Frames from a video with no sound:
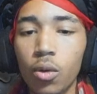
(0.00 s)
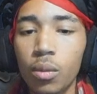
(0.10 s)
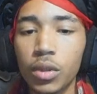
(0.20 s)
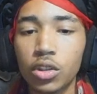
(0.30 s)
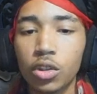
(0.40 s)

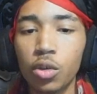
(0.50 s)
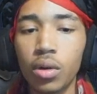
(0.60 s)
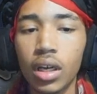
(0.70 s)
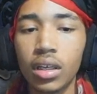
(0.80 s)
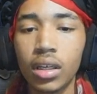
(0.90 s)
Miss
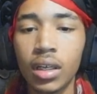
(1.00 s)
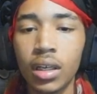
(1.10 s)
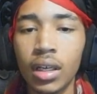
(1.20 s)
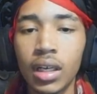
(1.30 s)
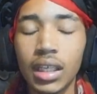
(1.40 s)
Kuon,
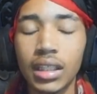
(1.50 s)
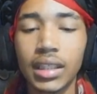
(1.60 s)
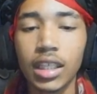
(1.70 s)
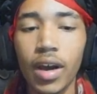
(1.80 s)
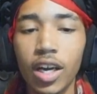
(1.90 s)
a
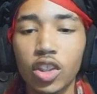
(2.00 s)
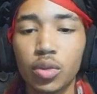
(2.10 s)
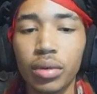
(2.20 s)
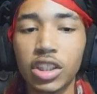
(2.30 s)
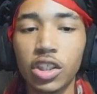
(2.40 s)
satisfied
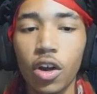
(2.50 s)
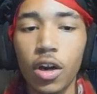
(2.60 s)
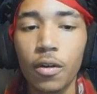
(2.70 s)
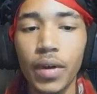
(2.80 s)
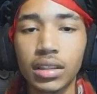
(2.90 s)
expression on her
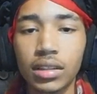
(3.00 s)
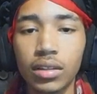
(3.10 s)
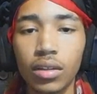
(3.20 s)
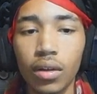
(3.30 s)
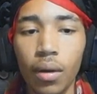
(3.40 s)
face.
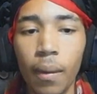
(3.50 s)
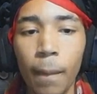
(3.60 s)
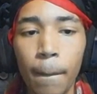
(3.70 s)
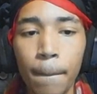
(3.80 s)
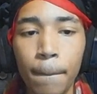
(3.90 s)

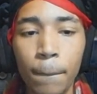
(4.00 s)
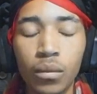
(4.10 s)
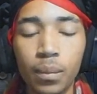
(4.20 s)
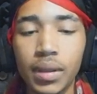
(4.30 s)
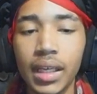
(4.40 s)

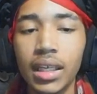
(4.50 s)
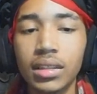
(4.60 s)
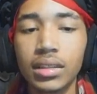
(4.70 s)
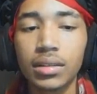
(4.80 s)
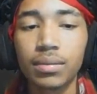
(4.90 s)
Please?